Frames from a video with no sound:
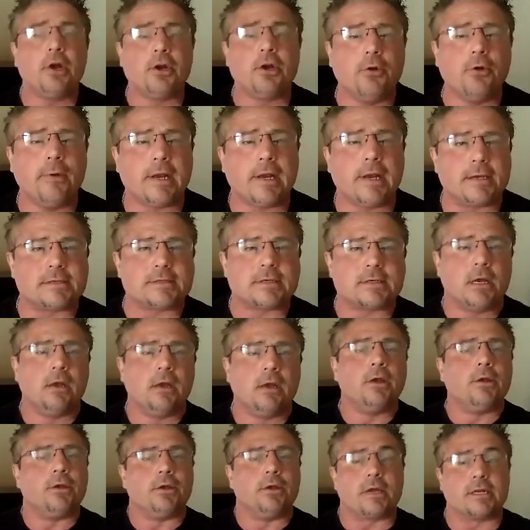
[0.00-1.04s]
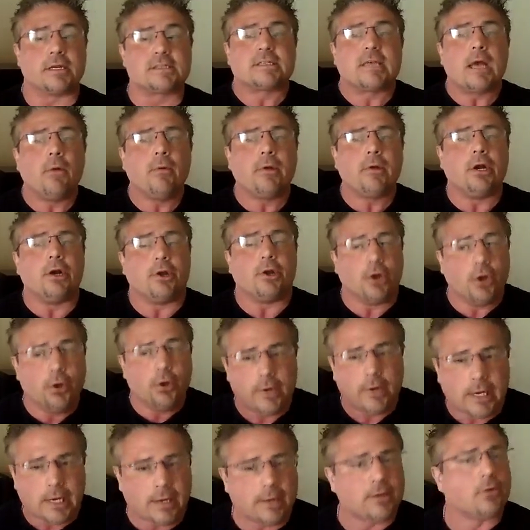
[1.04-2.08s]
annuities. You can sell an
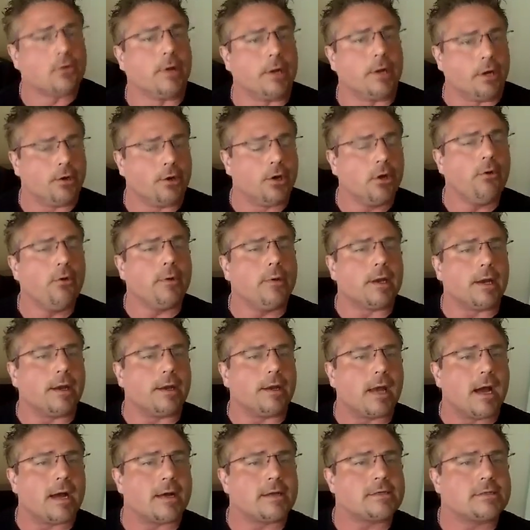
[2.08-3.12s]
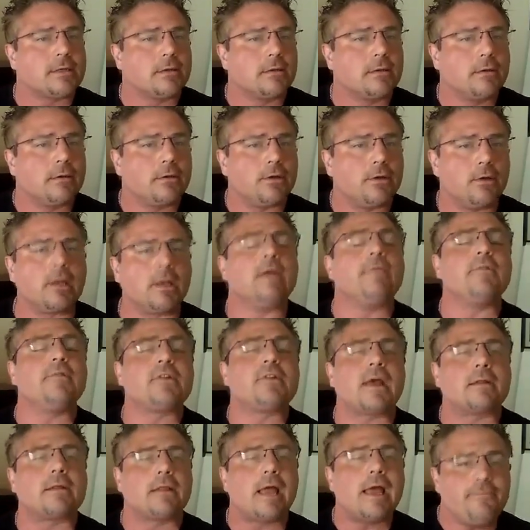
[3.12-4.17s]
annuity into an annuity, guys. You can even
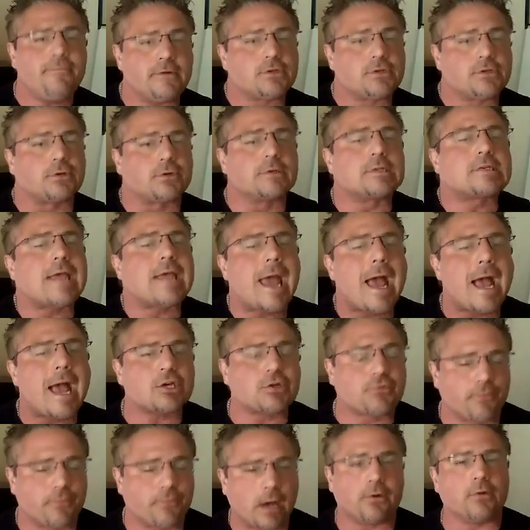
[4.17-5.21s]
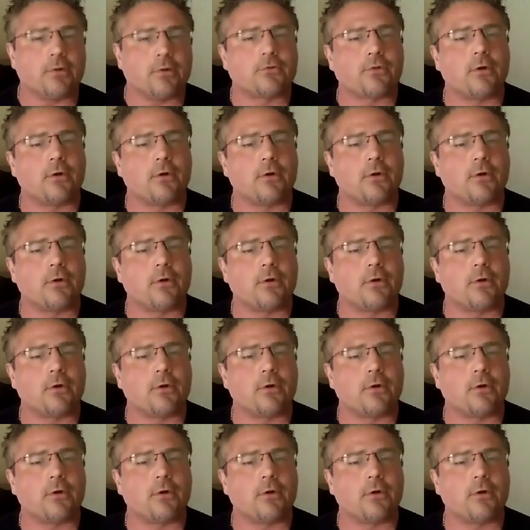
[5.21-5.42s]
take life insurance cash value and